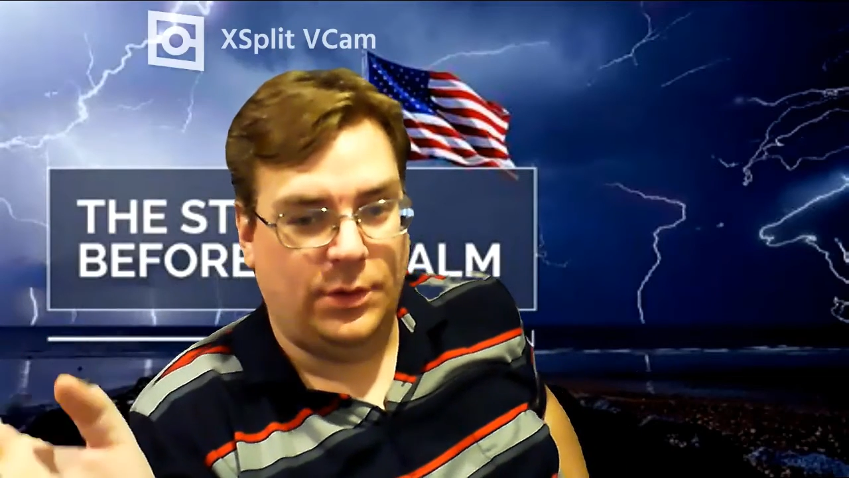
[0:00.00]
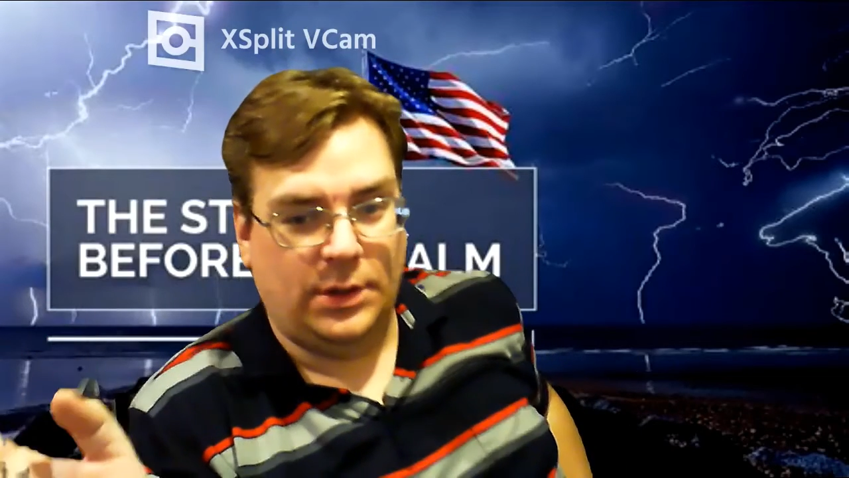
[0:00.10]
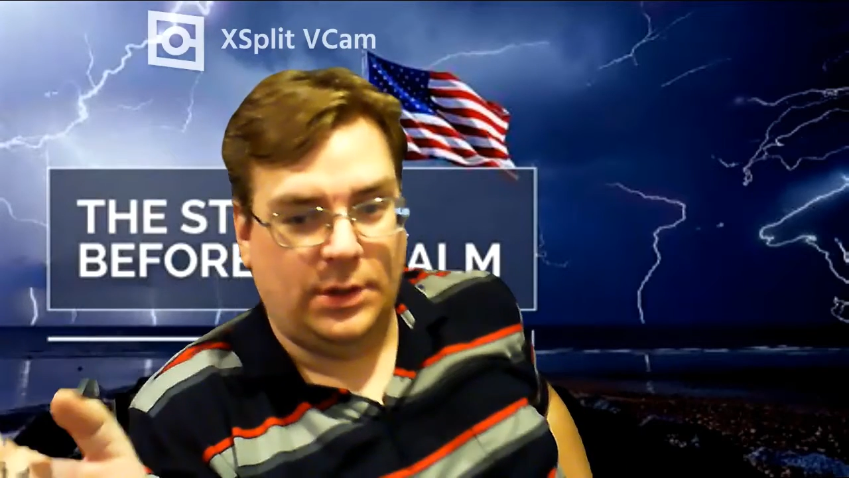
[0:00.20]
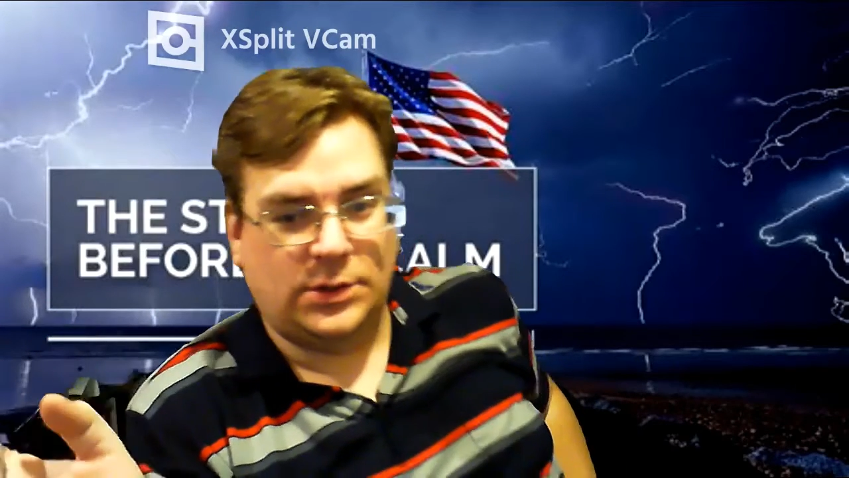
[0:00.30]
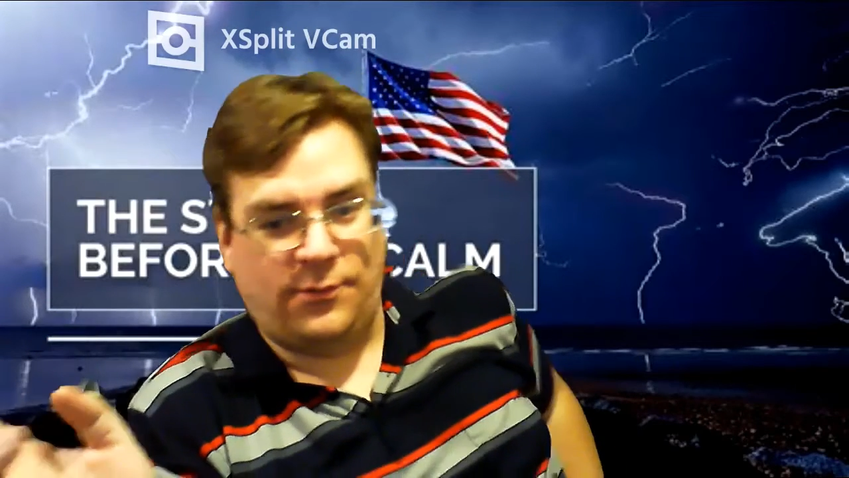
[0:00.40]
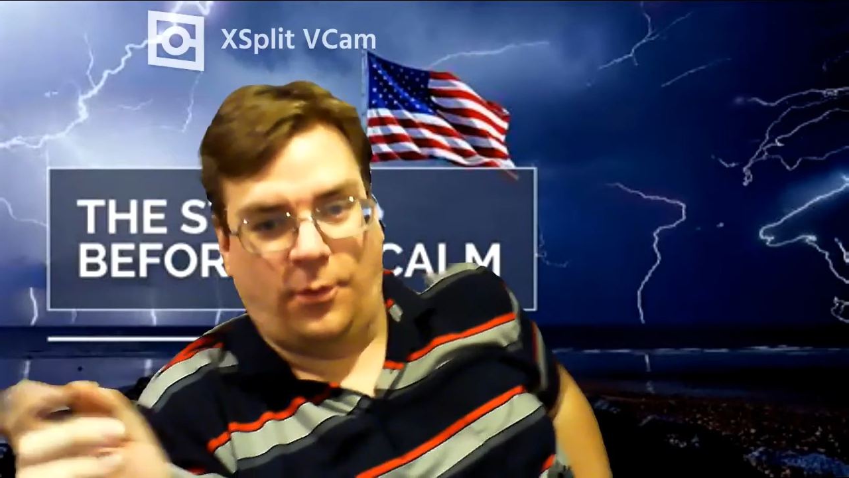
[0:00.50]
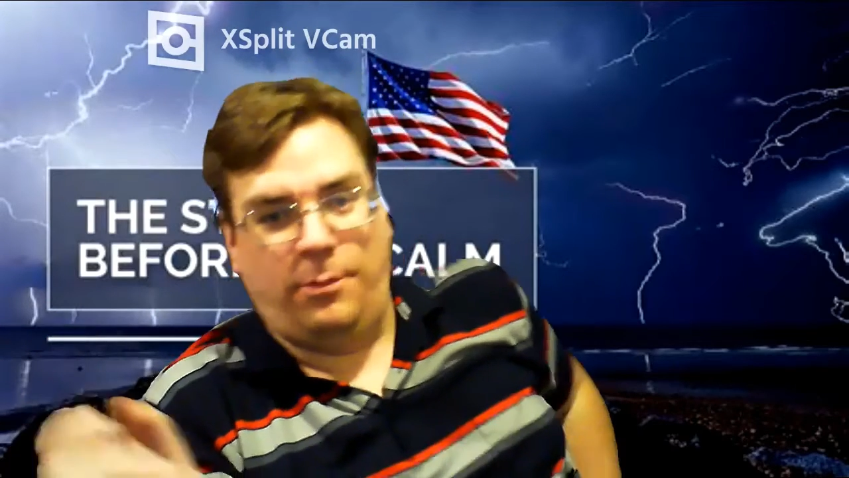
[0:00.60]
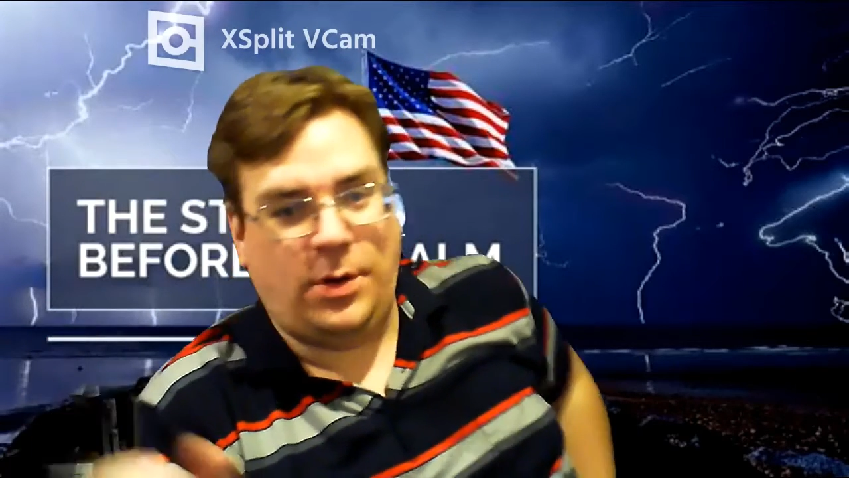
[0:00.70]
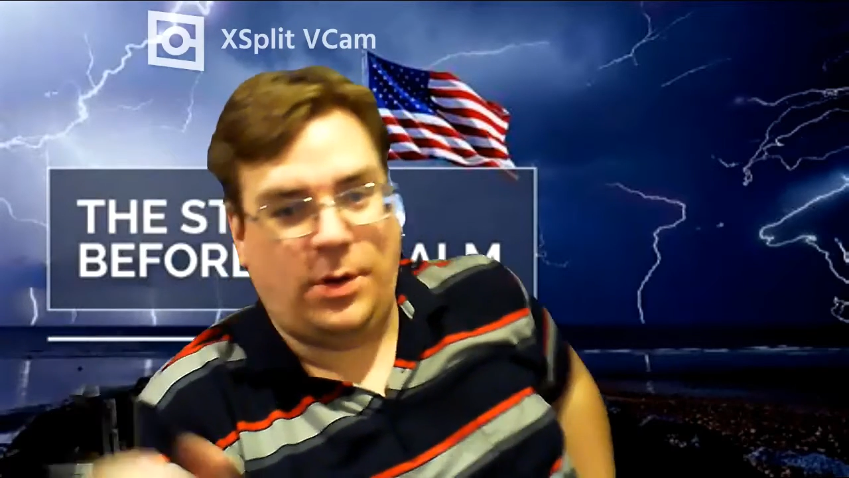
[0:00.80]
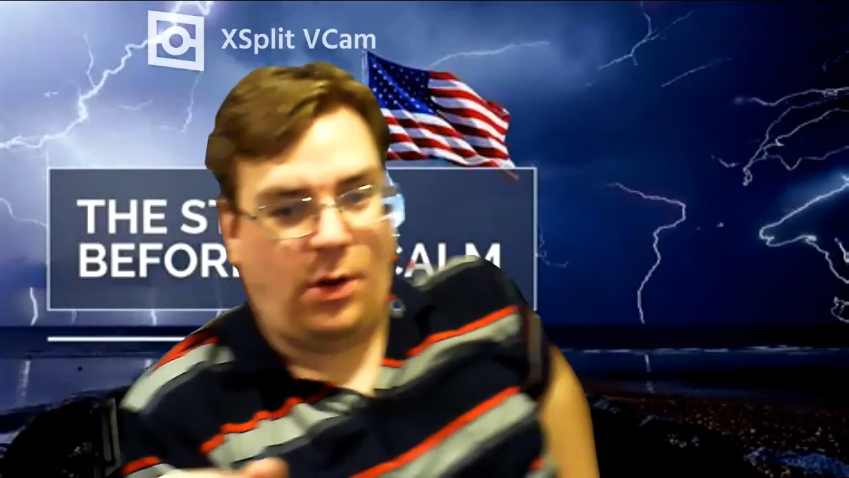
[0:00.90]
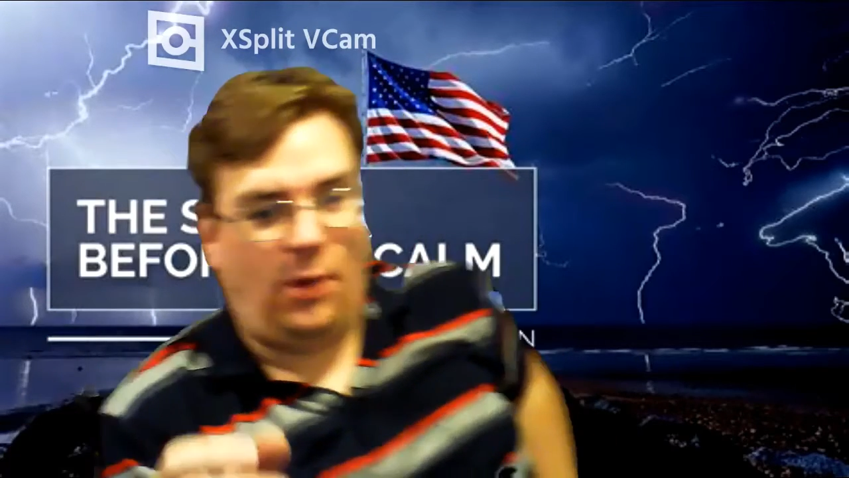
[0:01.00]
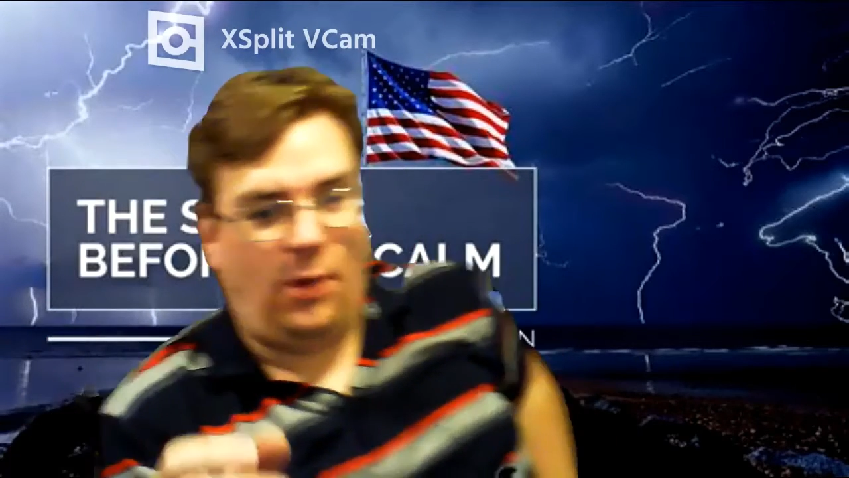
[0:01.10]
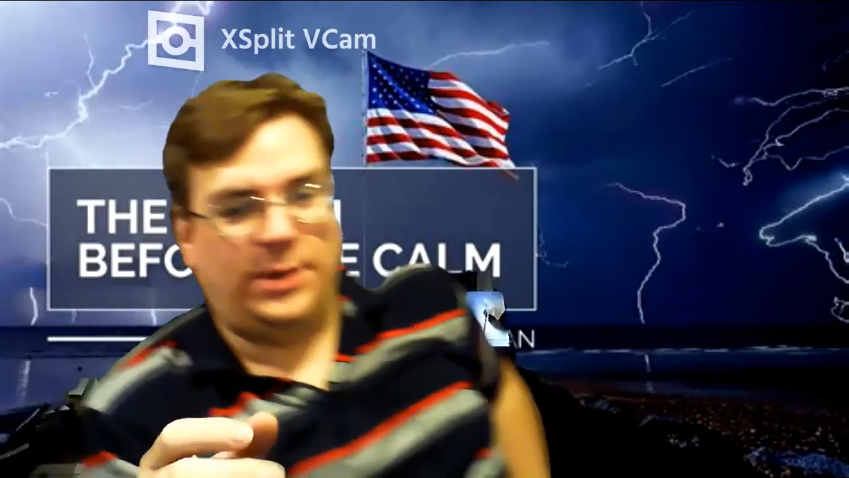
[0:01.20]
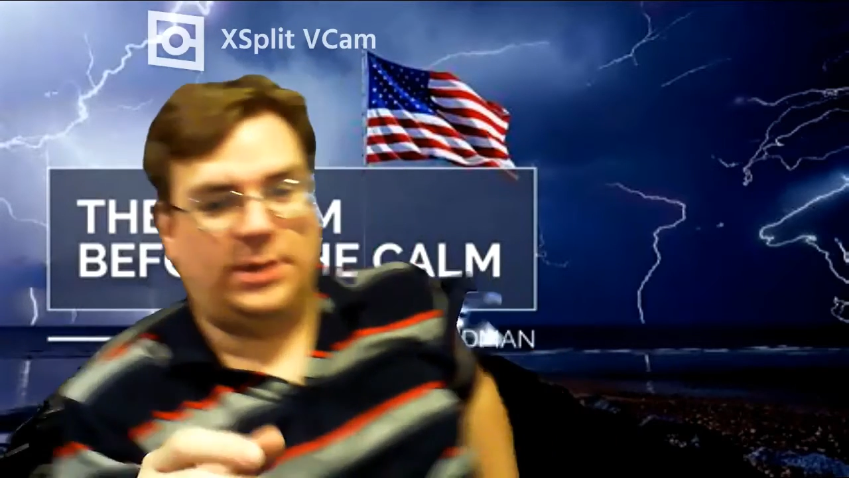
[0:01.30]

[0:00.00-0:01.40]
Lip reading: This is for a book called The